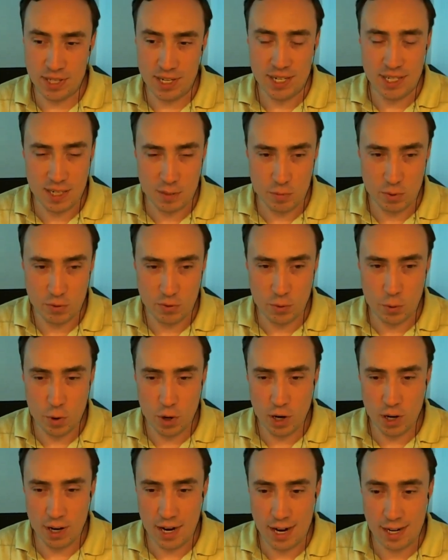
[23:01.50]
than it did
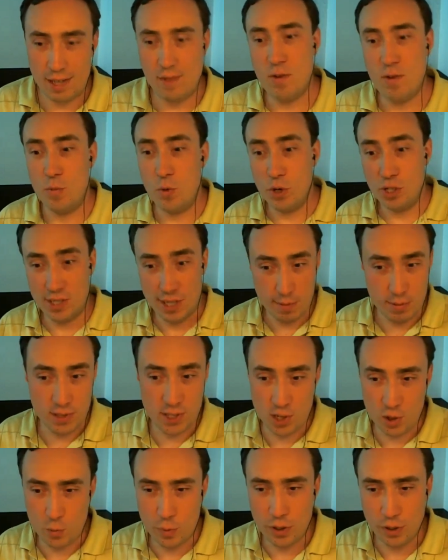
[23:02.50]
before and even more steps
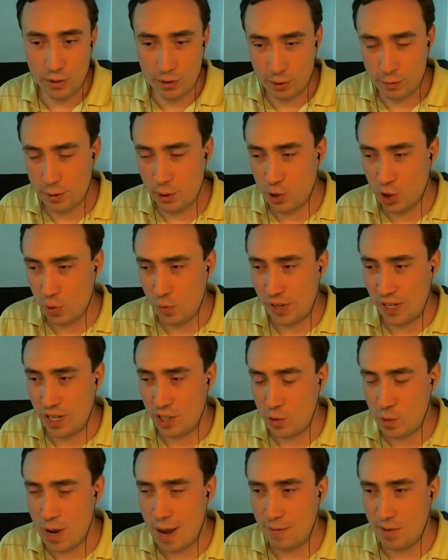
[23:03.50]
that it will in the future
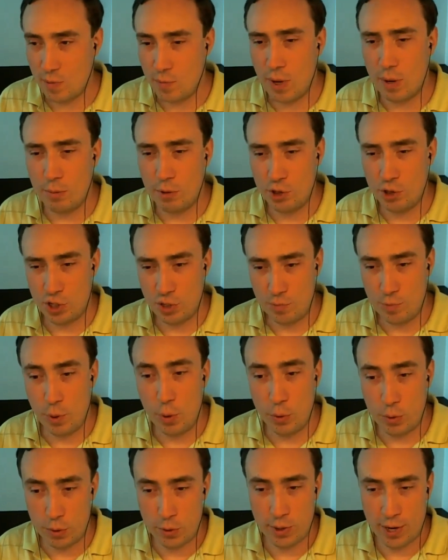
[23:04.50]
because you have to publish to
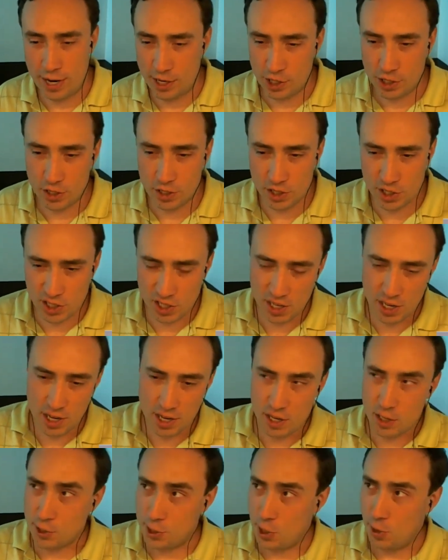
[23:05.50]
both locations.
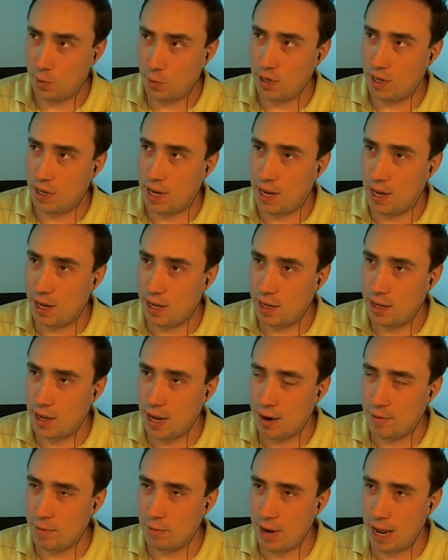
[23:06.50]
So uh,
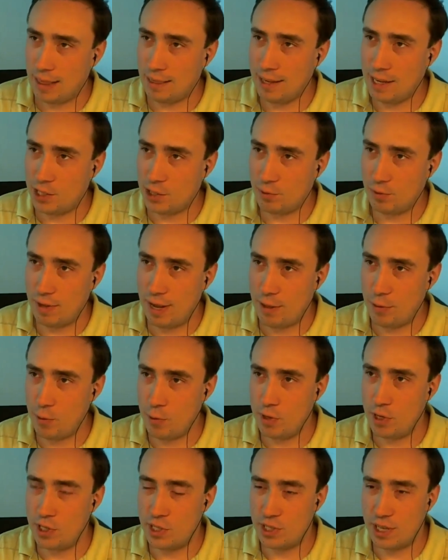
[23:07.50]
I, I last ran
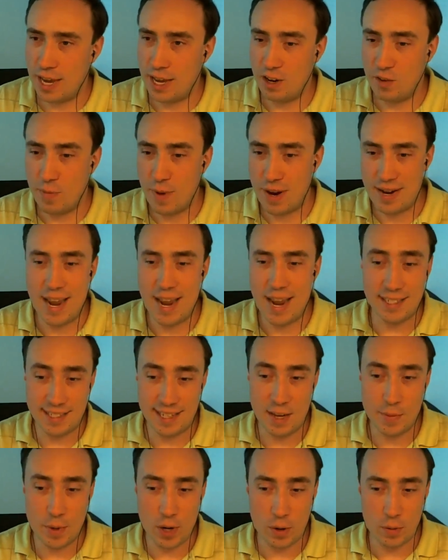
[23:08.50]
through this ahead of my next
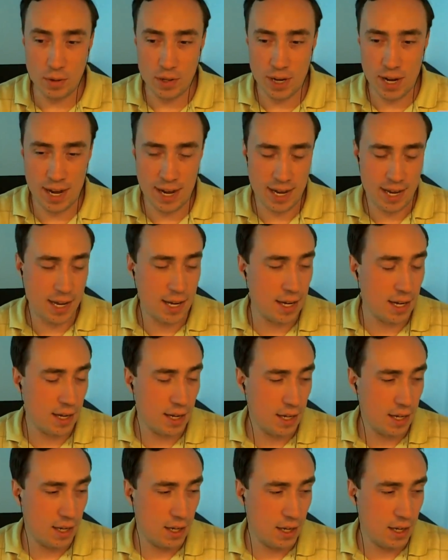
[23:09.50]
demo. I, uh,